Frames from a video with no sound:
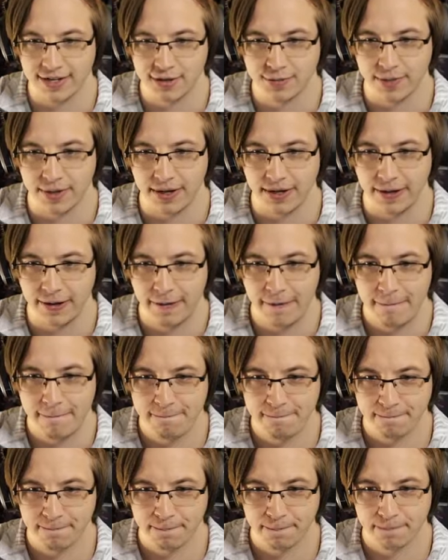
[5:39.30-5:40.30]
P.
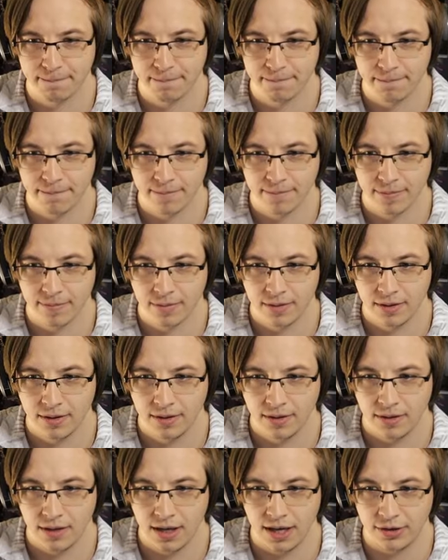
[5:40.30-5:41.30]

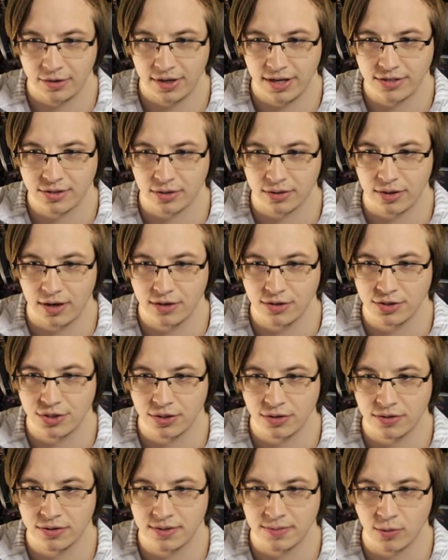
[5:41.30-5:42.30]
Uh, grenades are
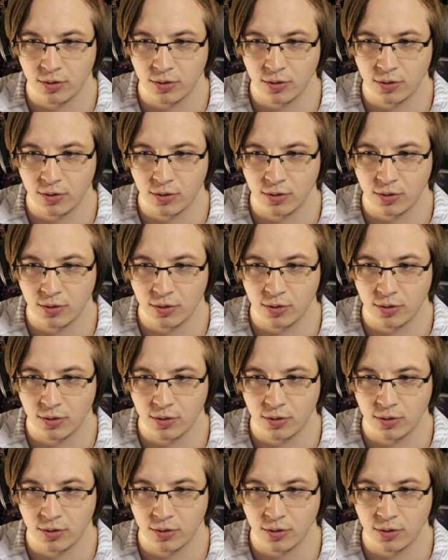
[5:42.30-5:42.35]
larger, more